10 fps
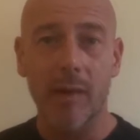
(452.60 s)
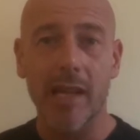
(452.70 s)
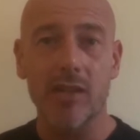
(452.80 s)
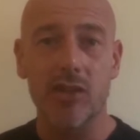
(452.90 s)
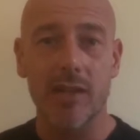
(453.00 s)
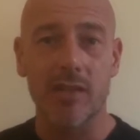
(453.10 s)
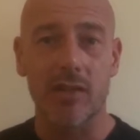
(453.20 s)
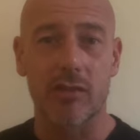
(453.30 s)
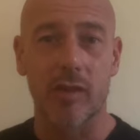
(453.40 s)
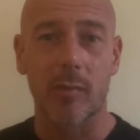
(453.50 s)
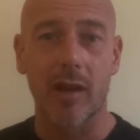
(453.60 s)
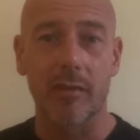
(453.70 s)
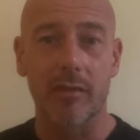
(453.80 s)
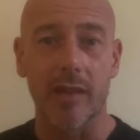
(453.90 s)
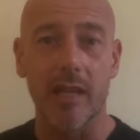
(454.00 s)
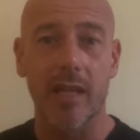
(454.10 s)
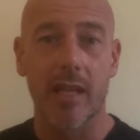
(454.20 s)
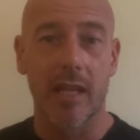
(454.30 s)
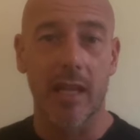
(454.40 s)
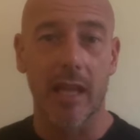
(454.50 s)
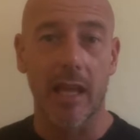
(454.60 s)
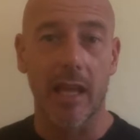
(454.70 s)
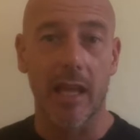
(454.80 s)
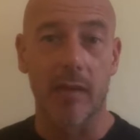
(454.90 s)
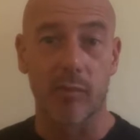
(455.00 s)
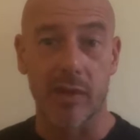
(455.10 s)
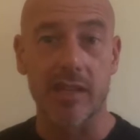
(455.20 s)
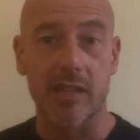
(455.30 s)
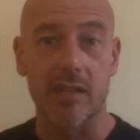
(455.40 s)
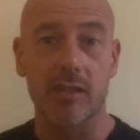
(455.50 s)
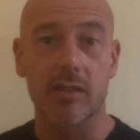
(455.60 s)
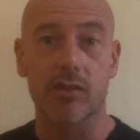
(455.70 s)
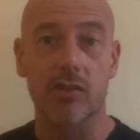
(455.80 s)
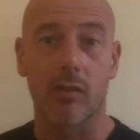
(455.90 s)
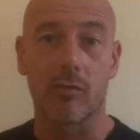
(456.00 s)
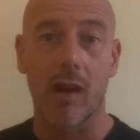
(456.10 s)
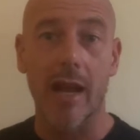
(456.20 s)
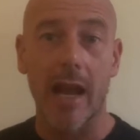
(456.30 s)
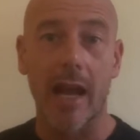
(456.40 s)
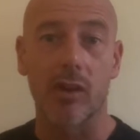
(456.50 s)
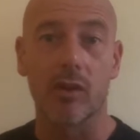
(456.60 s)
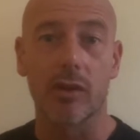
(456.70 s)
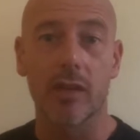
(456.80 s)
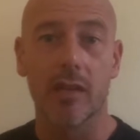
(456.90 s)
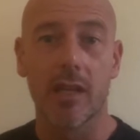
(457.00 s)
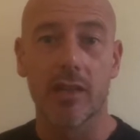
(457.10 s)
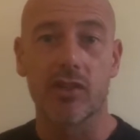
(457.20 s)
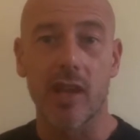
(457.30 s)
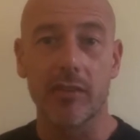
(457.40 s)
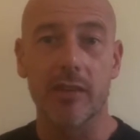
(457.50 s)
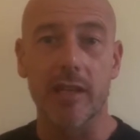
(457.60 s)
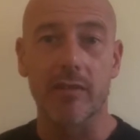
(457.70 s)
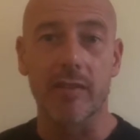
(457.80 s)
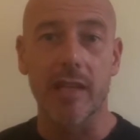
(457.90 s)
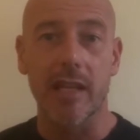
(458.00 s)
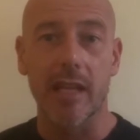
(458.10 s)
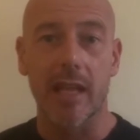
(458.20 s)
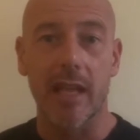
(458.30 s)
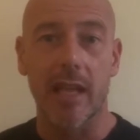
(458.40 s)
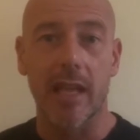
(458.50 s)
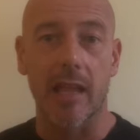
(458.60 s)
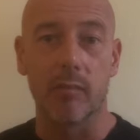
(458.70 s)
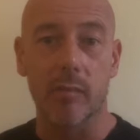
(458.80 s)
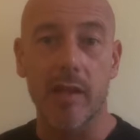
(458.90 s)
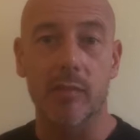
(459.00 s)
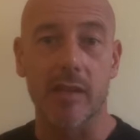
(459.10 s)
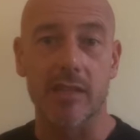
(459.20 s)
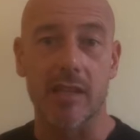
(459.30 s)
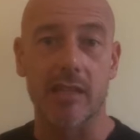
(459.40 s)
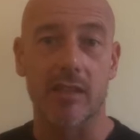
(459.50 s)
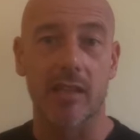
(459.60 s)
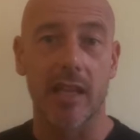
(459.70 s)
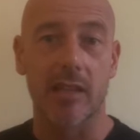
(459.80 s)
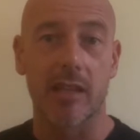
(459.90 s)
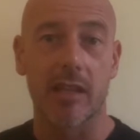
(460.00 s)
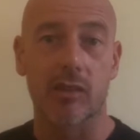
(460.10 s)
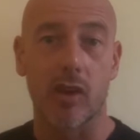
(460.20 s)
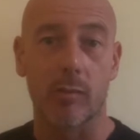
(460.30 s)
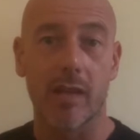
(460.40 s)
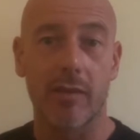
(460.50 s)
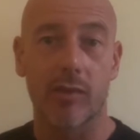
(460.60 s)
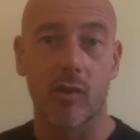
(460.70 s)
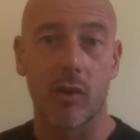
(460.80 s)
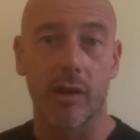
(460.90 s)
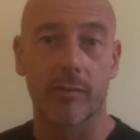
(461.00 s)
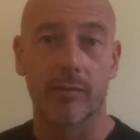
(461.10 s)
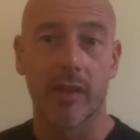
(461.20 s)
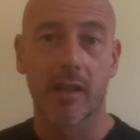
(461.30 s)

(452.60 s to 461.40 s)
players transition from unfit in pre-season, the top right-hand corner, to generally fit in mid-pre-season in the top left corner,